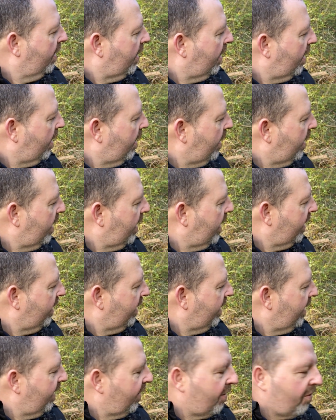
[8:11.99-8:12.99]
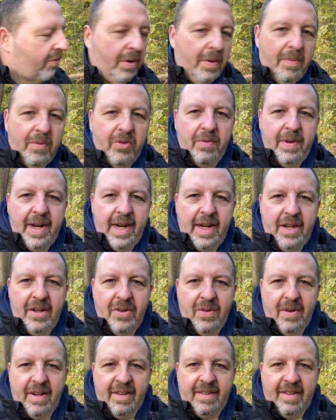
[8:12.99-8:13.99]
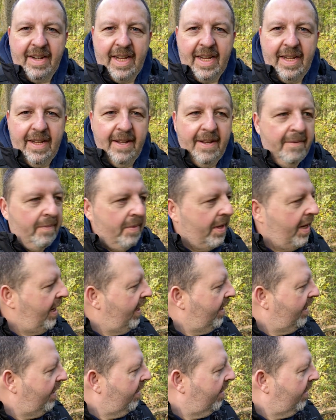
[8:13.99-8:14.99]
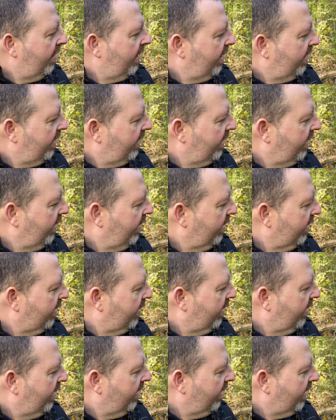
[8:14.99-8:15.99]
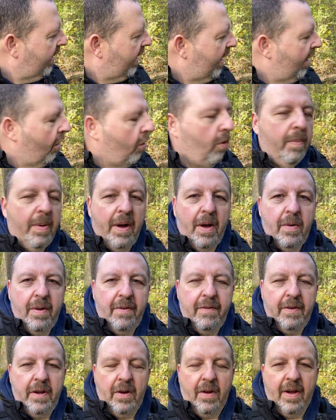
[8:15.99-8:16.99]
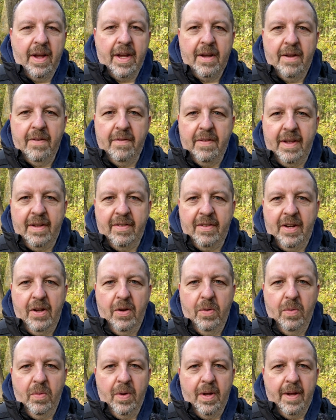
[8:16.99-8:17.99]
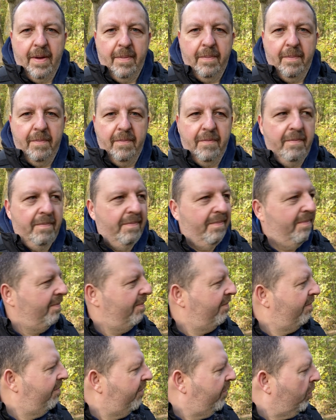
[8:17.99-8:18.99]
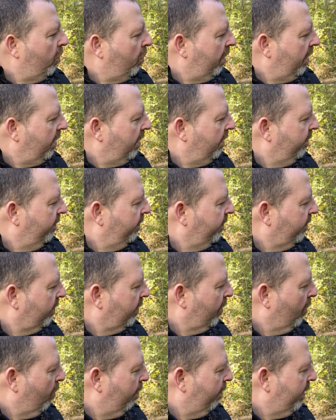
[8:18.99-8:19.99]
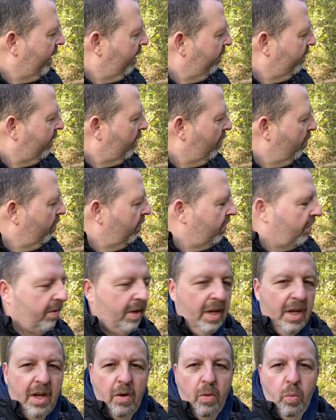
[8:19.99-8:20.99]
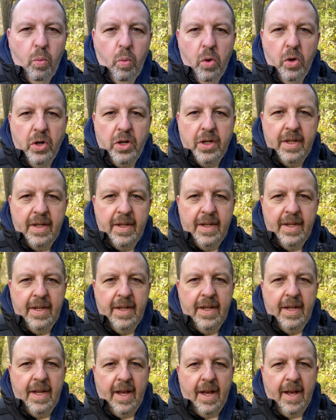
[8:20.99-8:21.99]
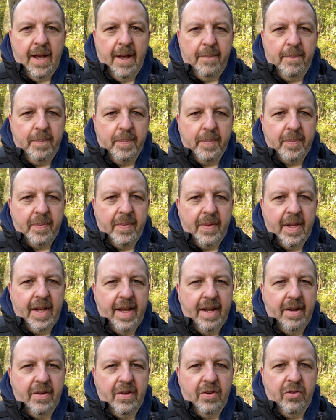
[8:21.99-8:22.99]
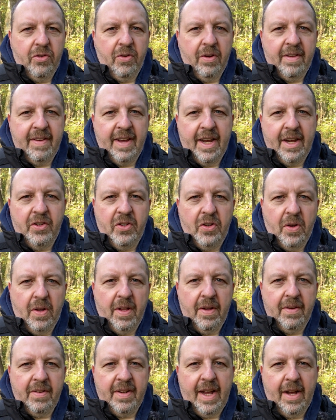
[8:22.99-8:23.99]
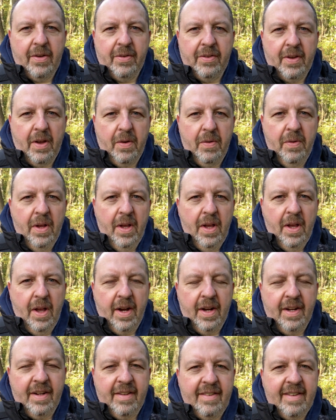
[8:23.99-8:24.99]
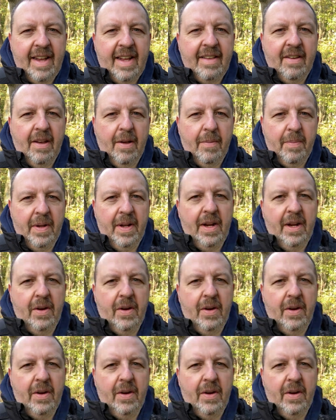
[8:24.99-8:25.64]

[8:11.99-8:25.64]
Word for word: uh, and they're grouped really nicely in the in the uh, in the elbow if you like of this little um, fallen or bit of old wood um, I'm going to try and take a shot of those now. So I'm going to set up and